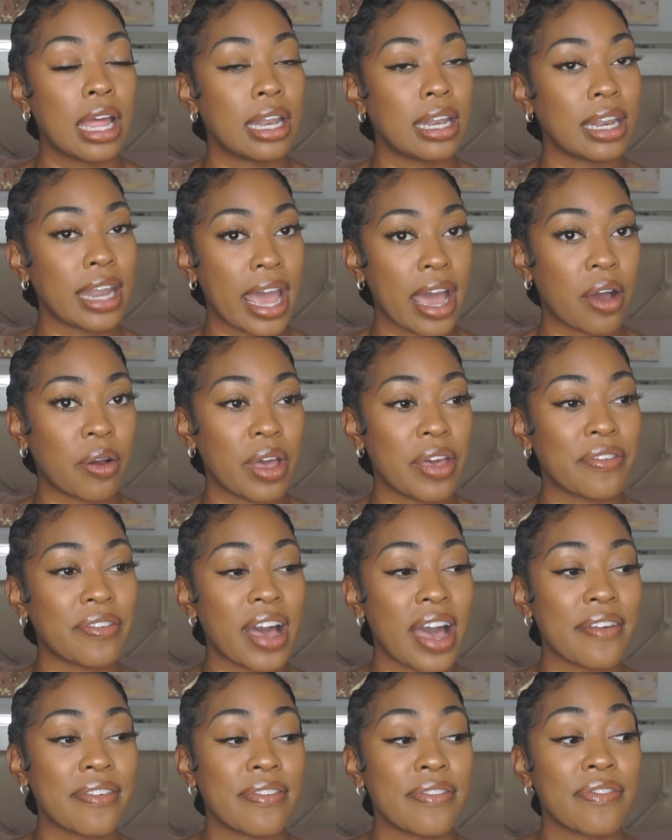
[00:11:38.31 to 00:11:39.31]
Now if
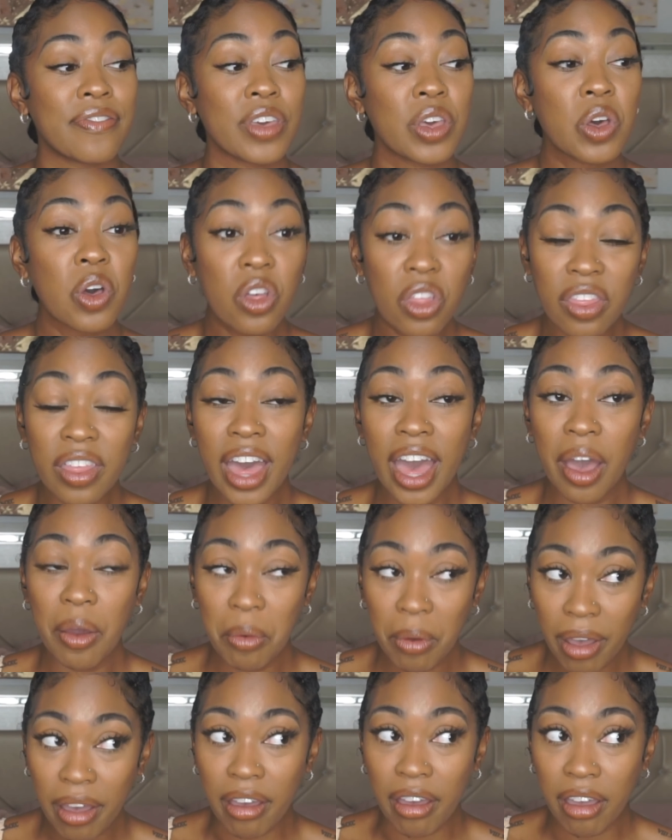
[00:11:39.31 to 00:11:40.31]
I feel
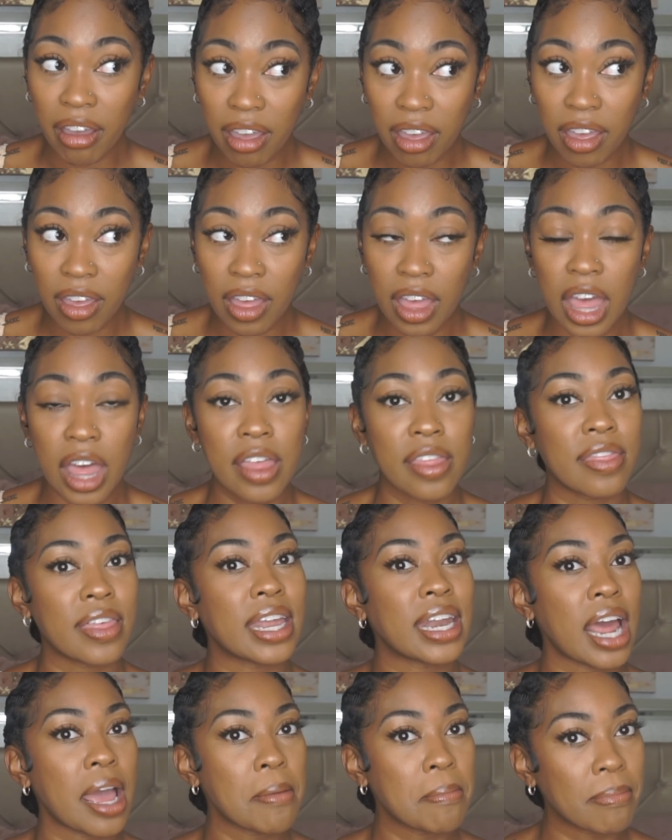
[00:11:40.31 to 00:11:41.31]
that way,
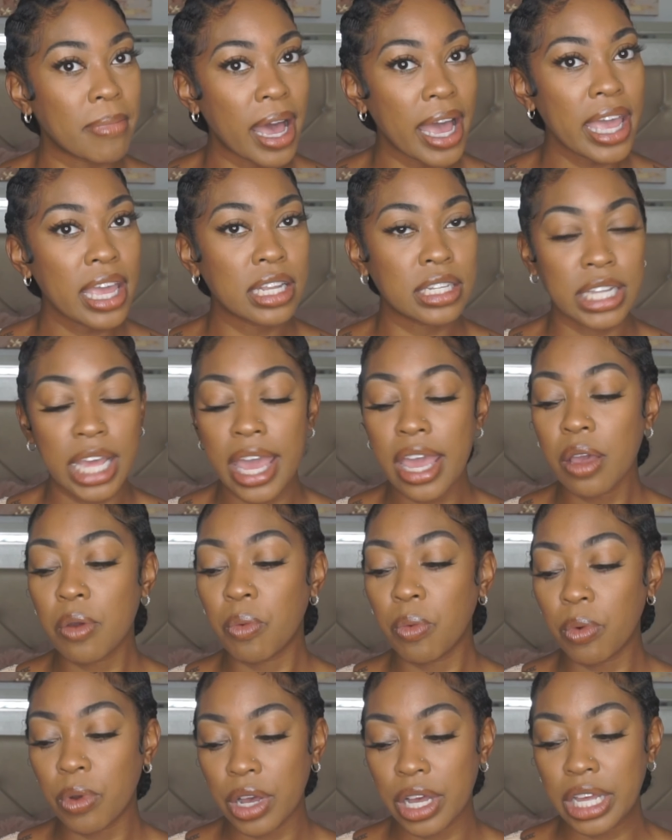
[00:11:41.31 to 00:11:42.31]
then I might take
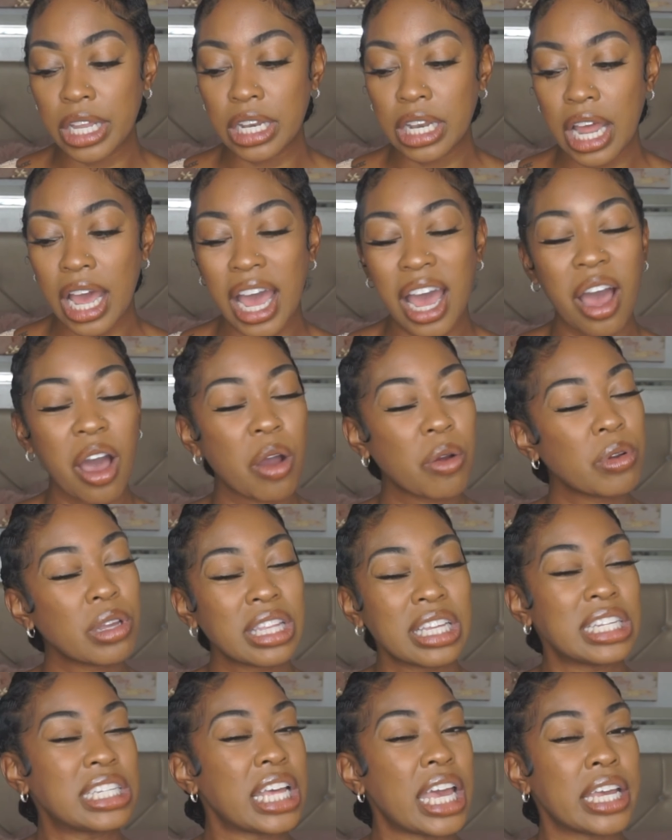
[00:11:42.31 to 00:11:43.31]
one. I don't
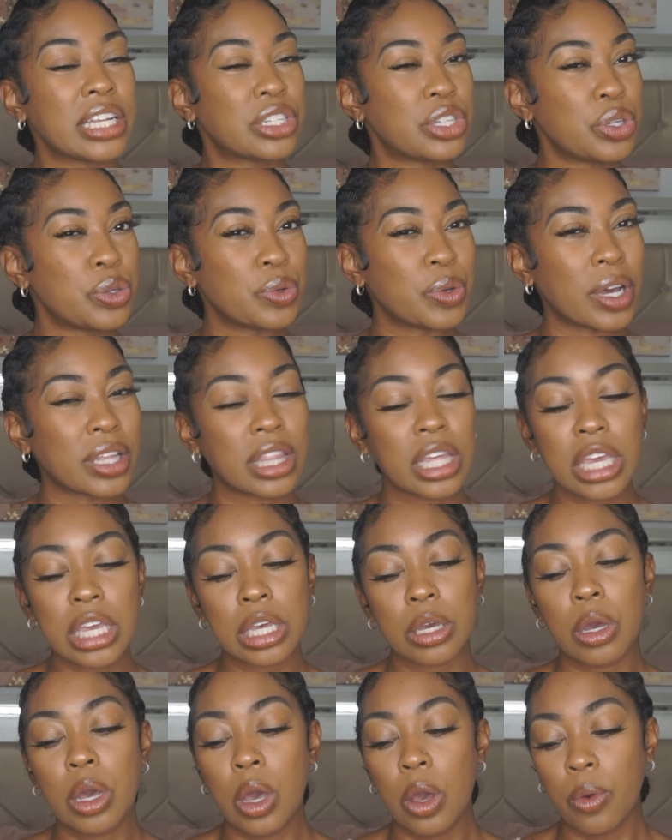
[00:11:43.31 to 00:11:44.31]
really take two. I
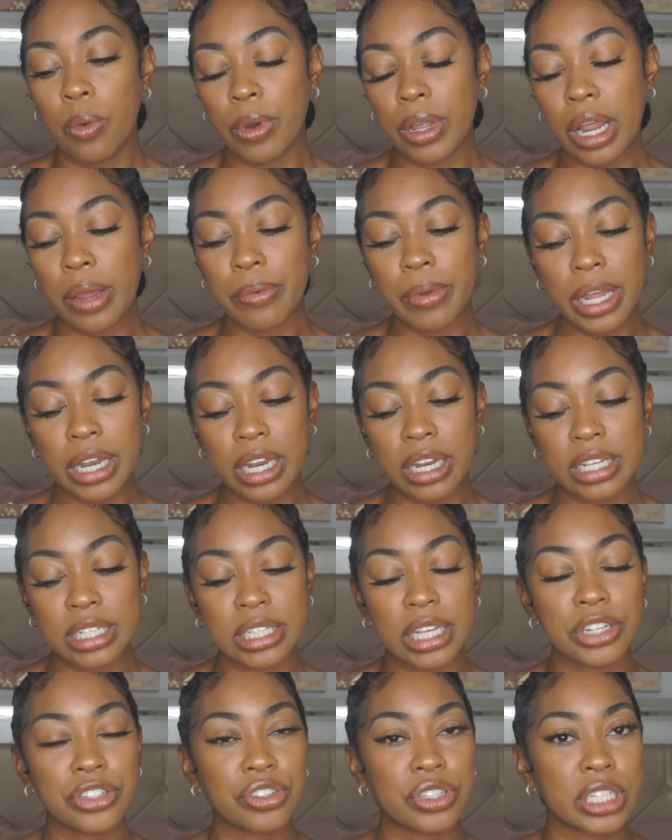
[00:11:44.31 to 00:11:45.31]
think when I read it, it
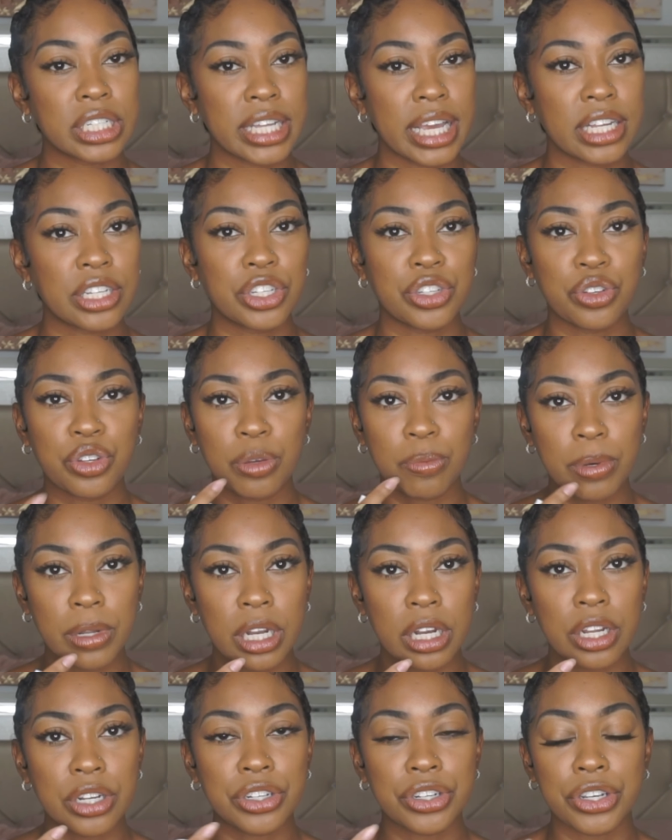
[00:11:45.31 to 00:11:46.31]
said you could take two, you put
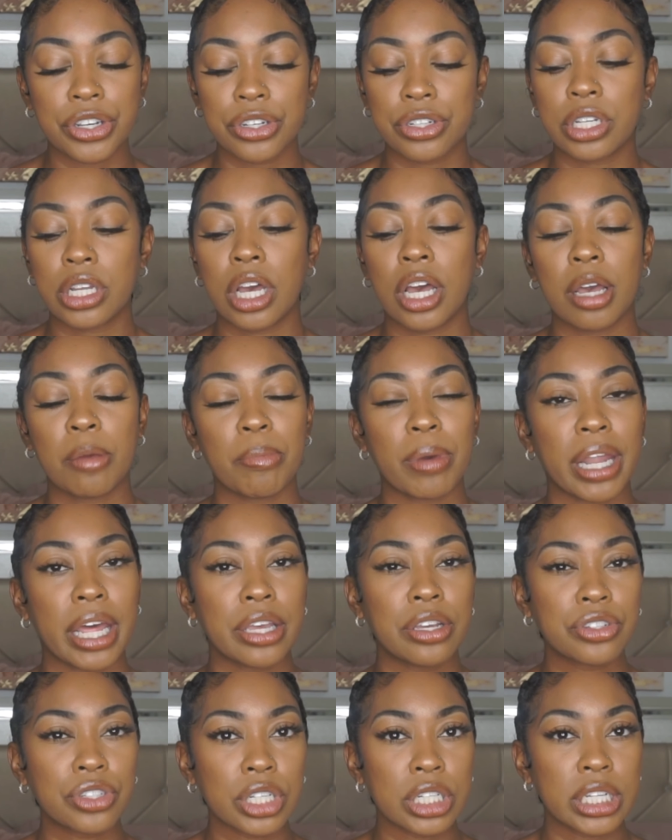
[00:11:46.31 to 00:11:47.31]
it under your tongue, but I
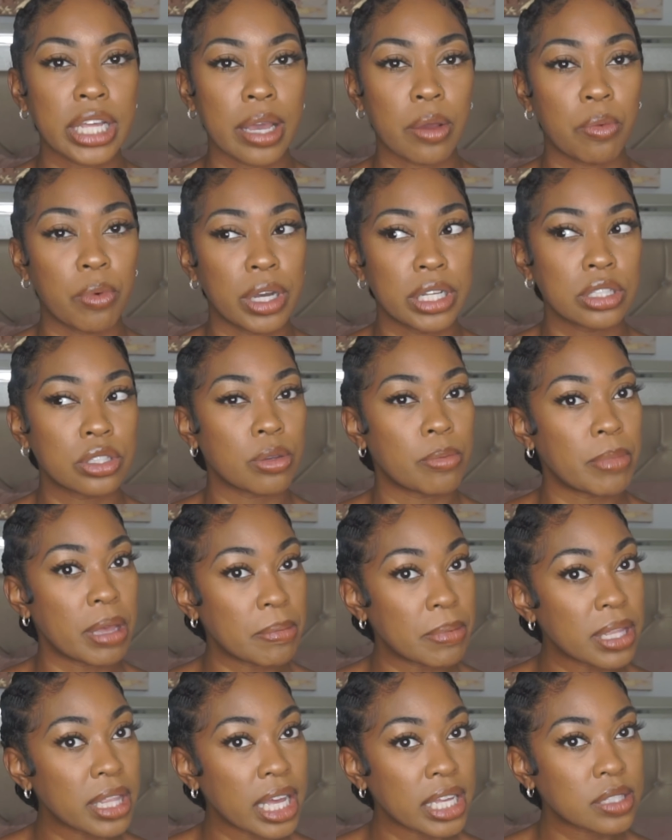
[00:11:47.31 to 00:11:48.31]
usually take one, so
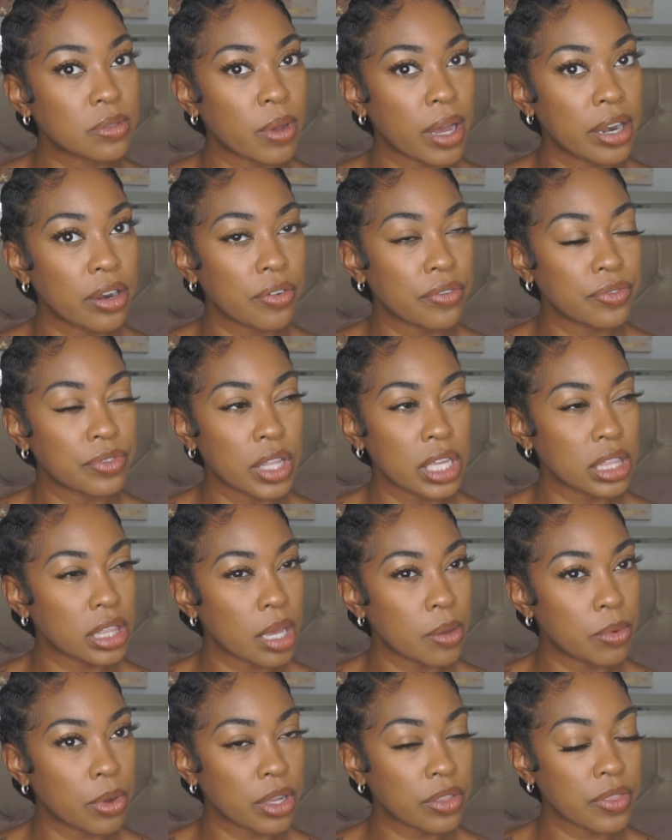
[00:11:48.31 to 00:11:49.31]
maybe that's why I don't think
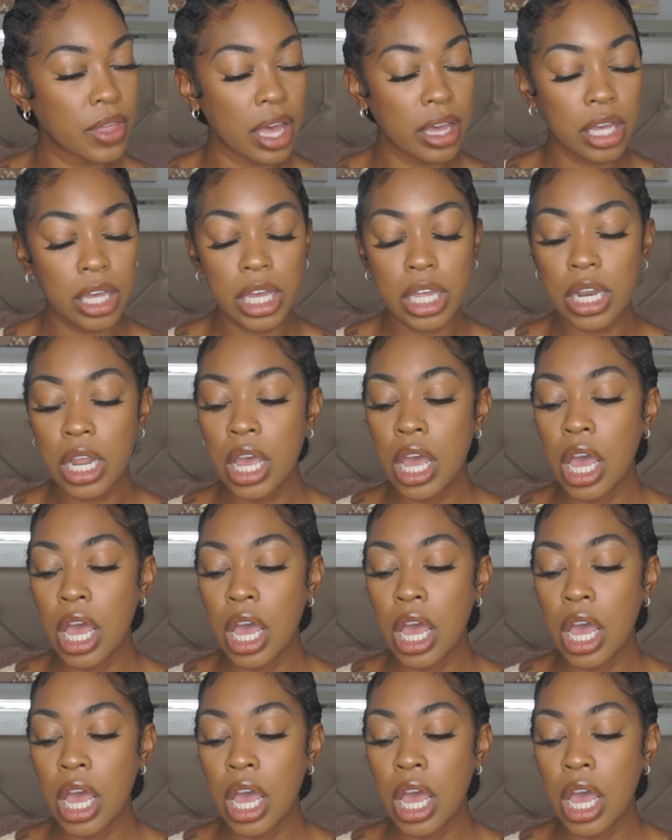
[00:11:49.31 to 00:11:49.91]
they work that good.